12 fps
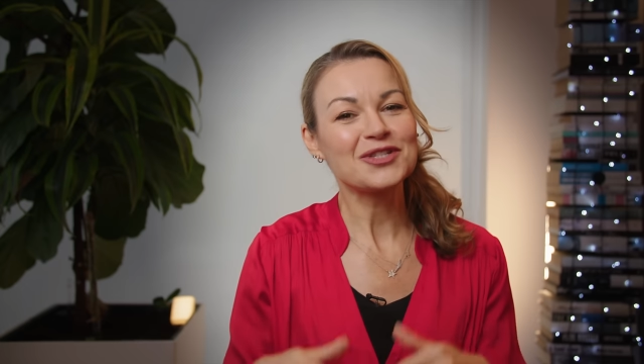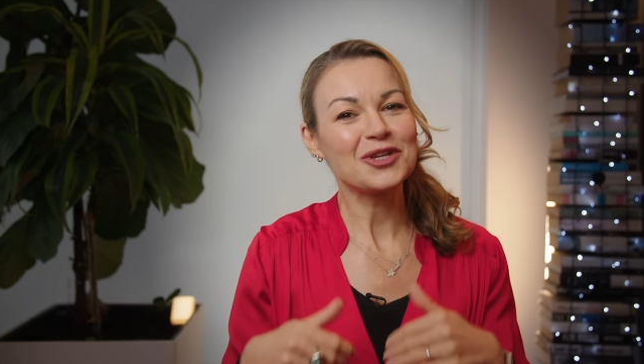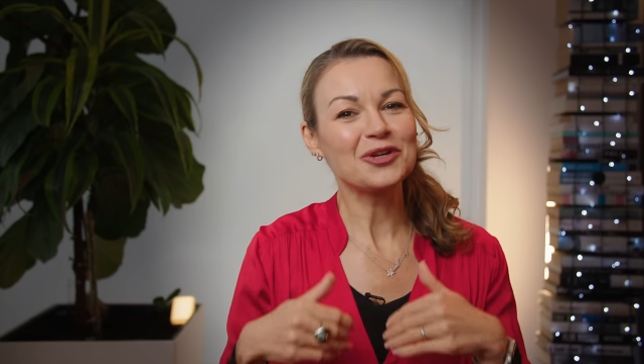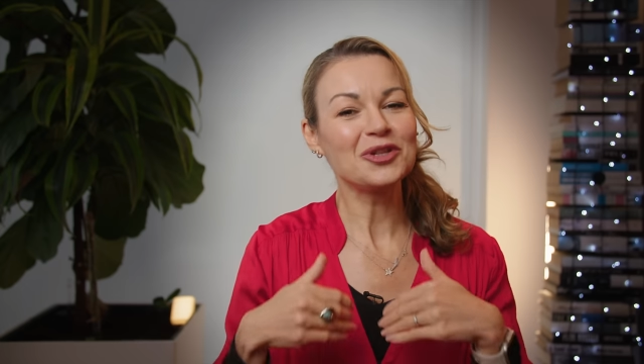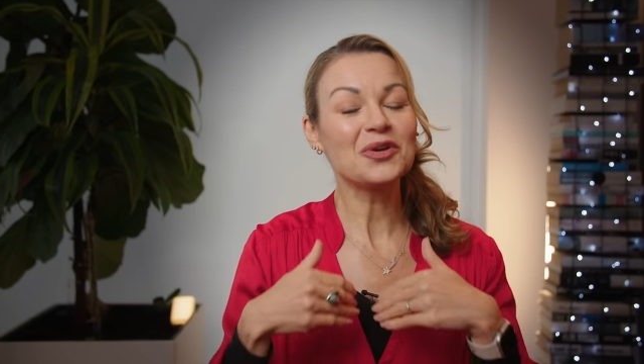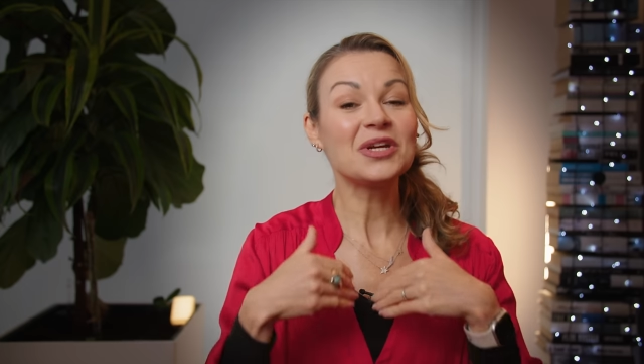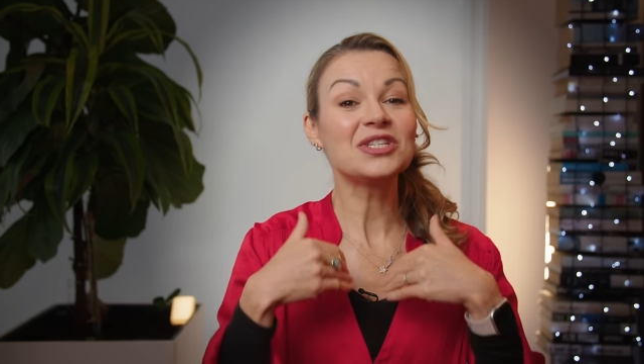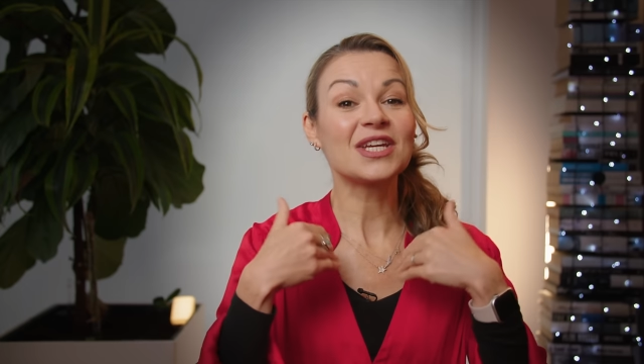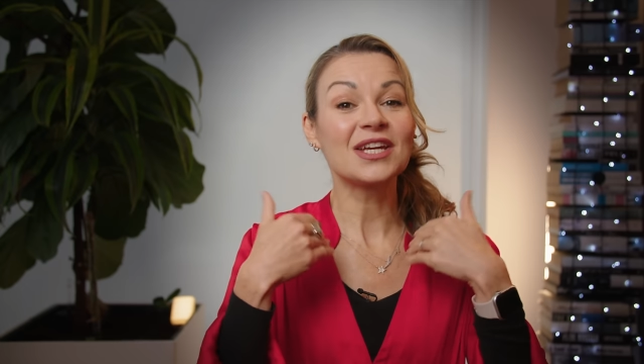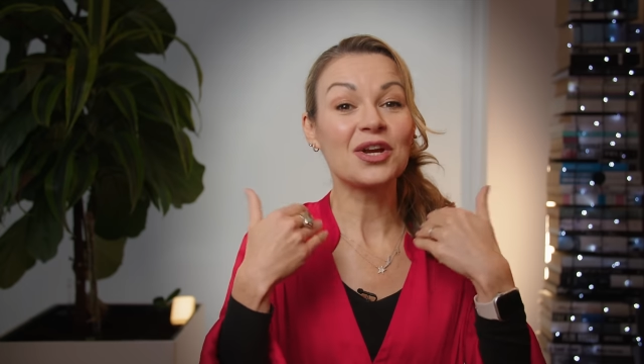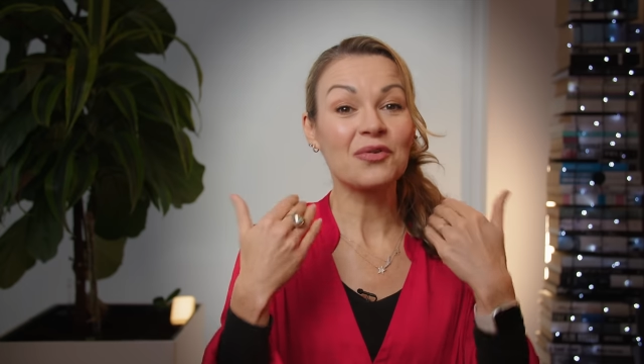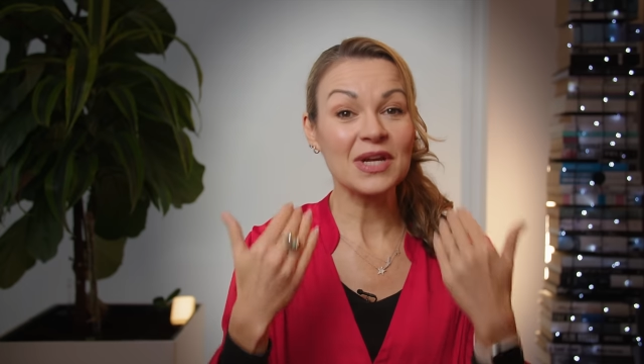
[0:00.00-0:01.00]
So you're looking to
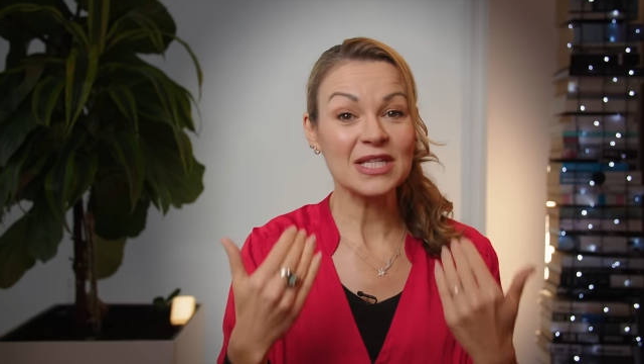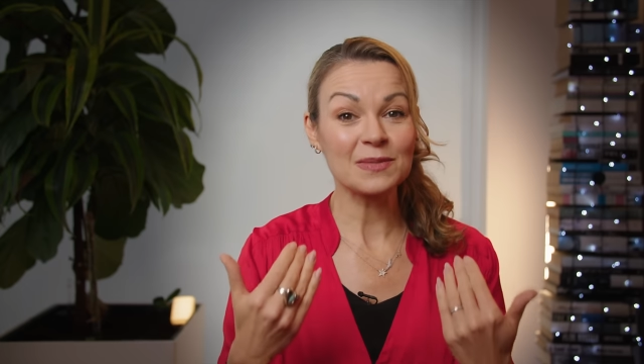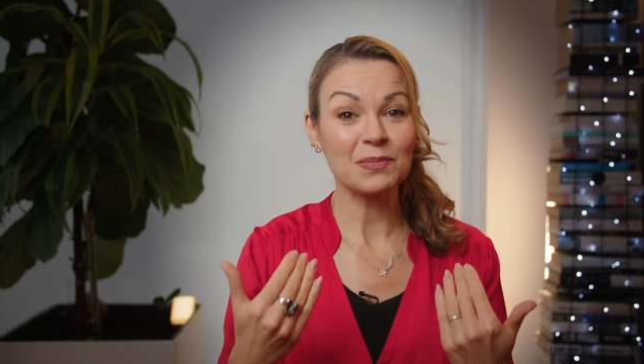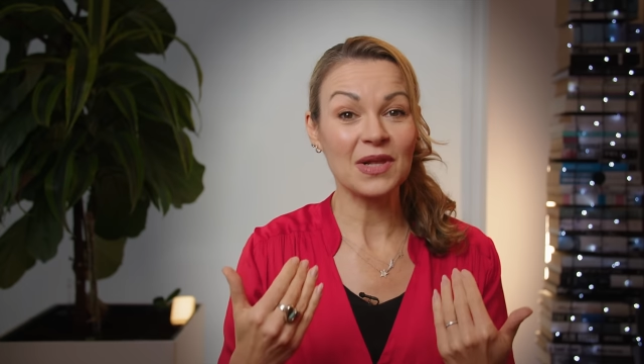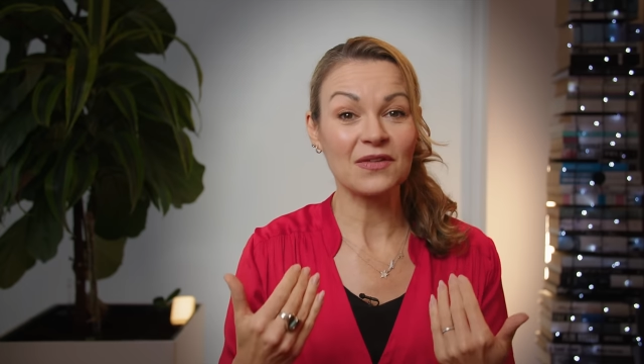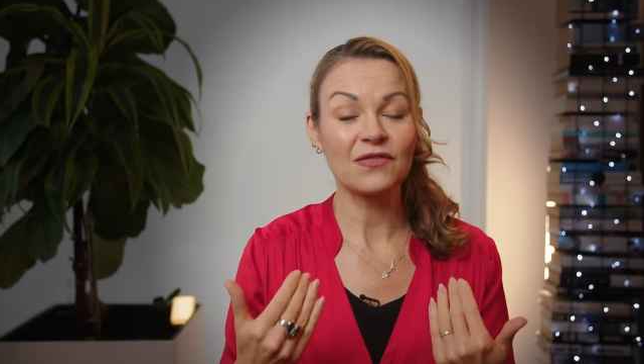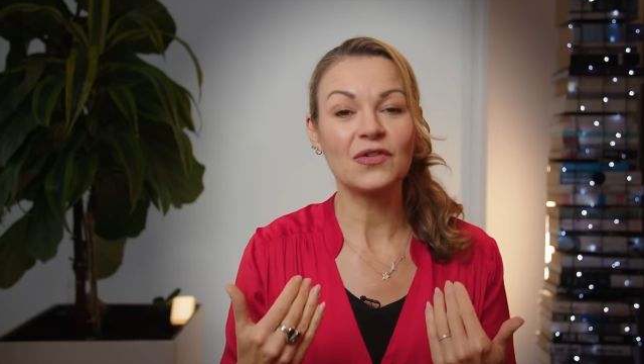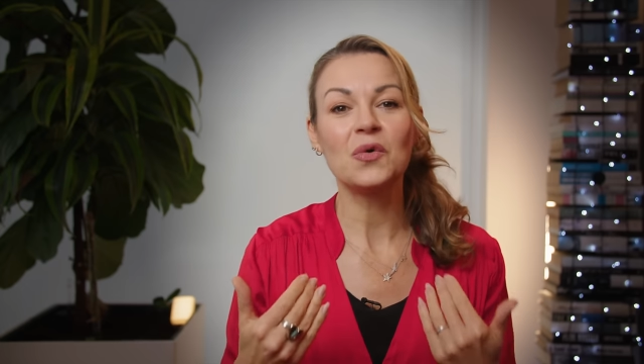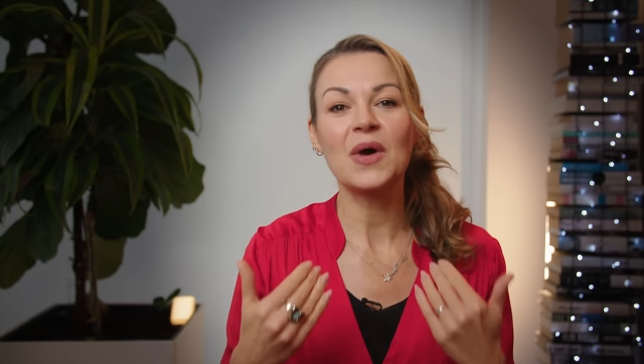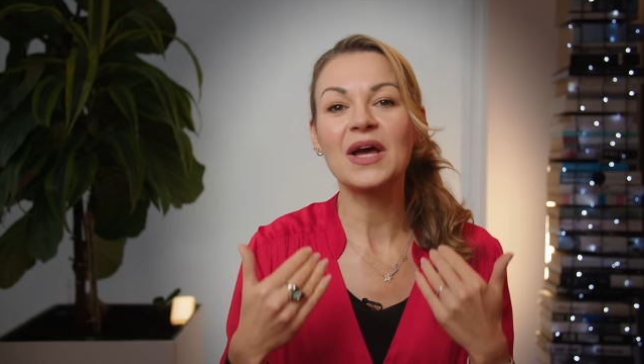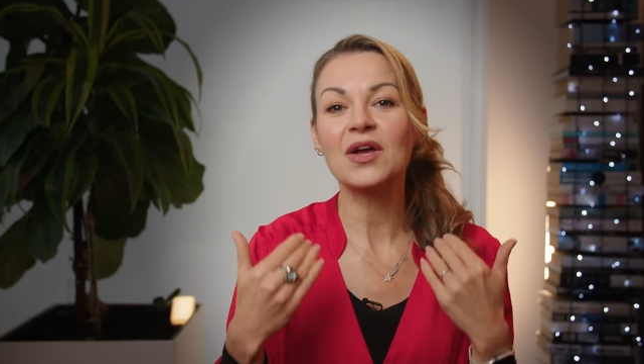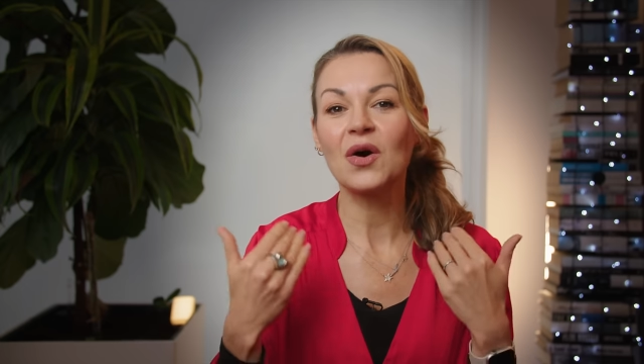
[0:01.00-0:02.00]
increase blood
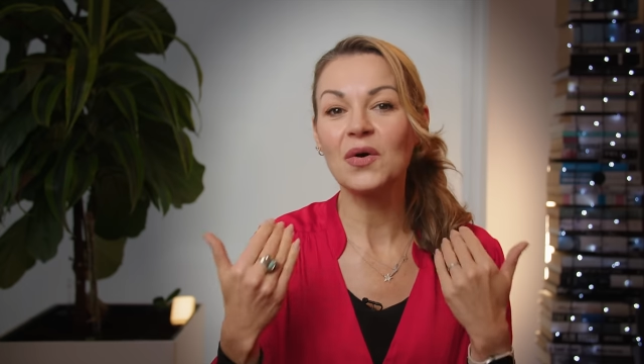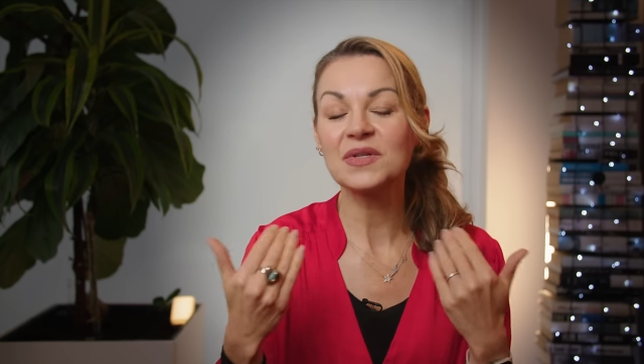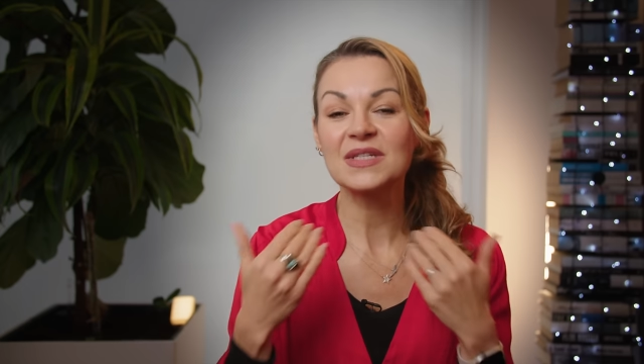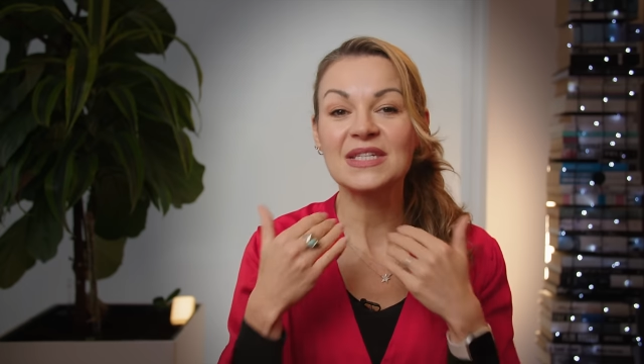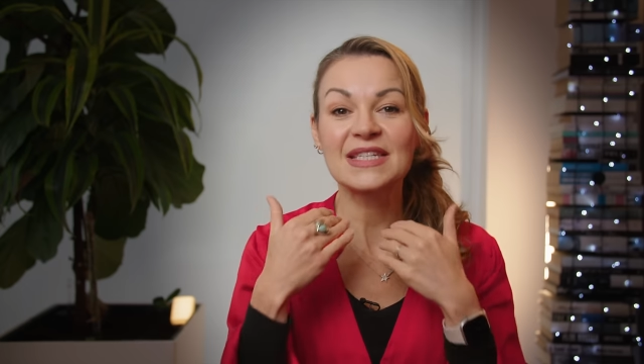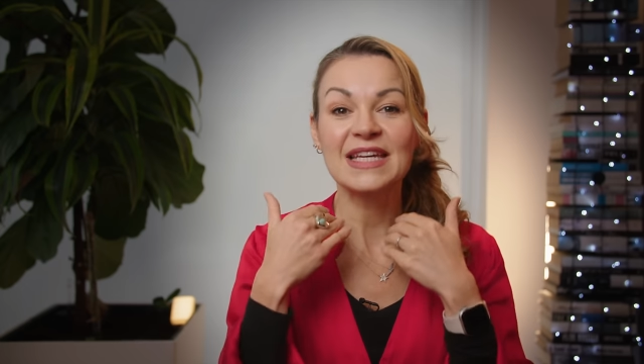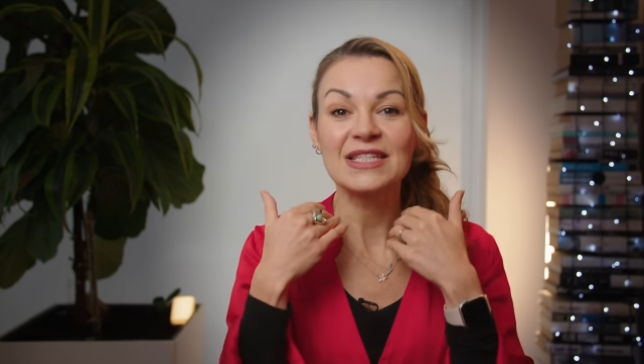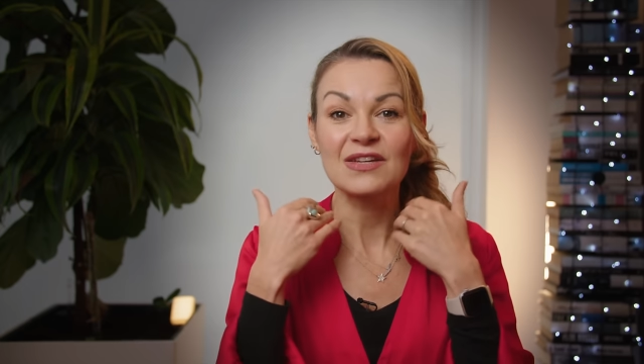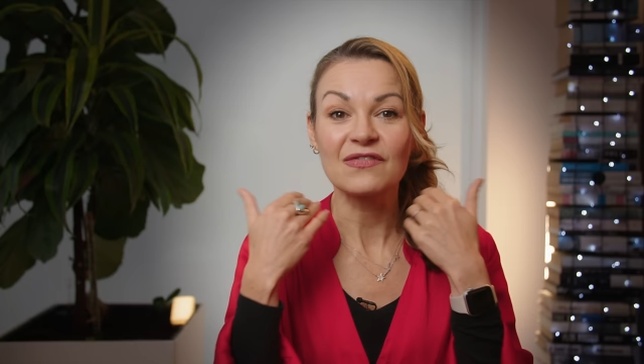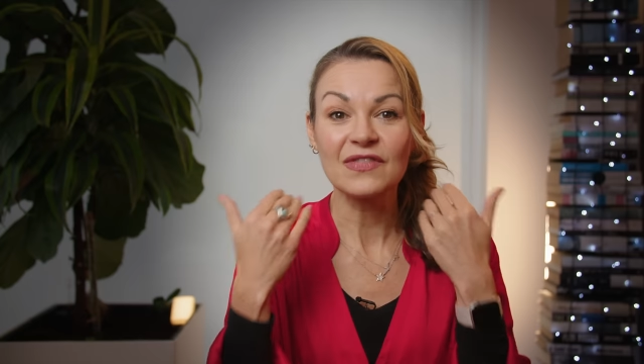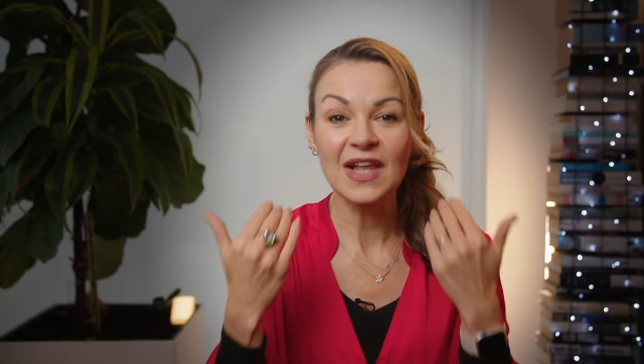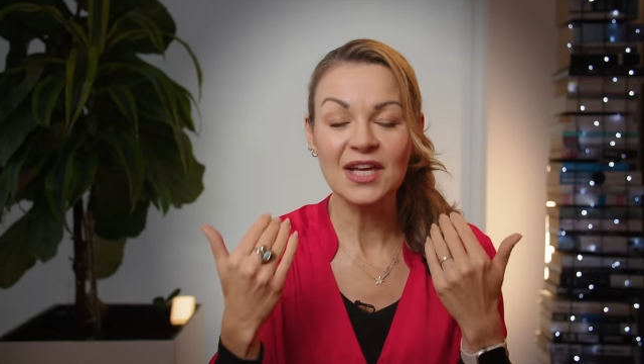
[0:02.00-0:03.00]
flow and cause the skin to
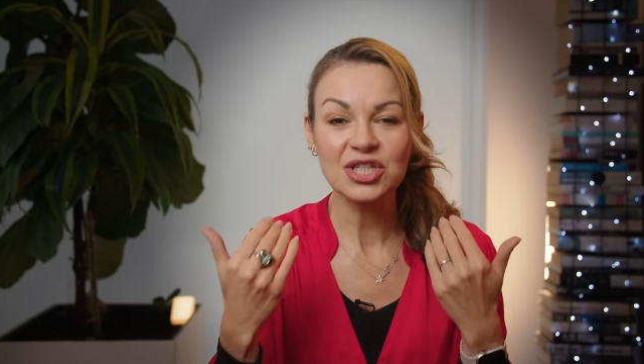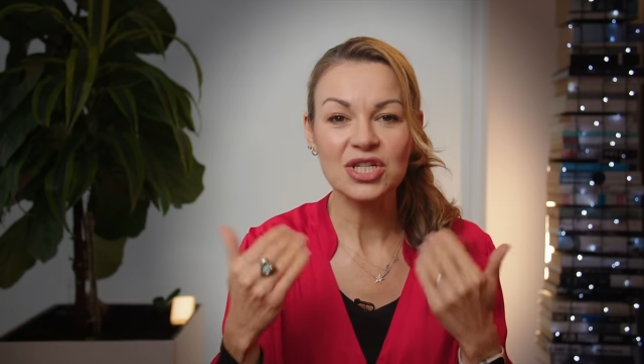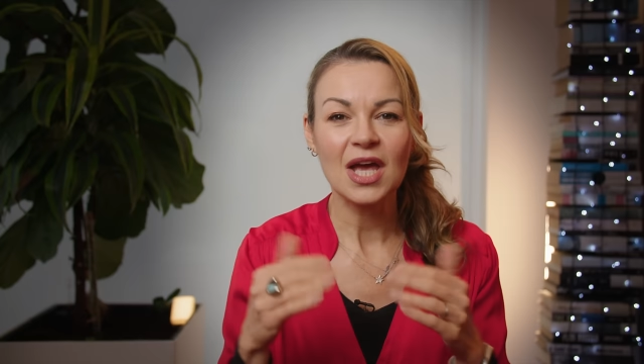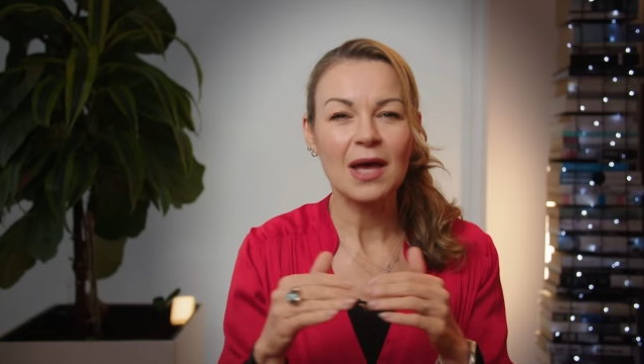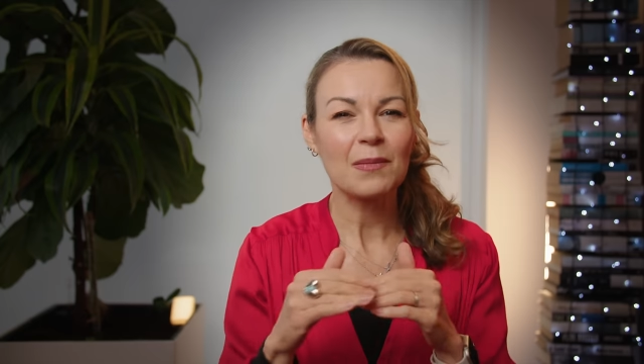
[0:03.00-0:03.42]
flush,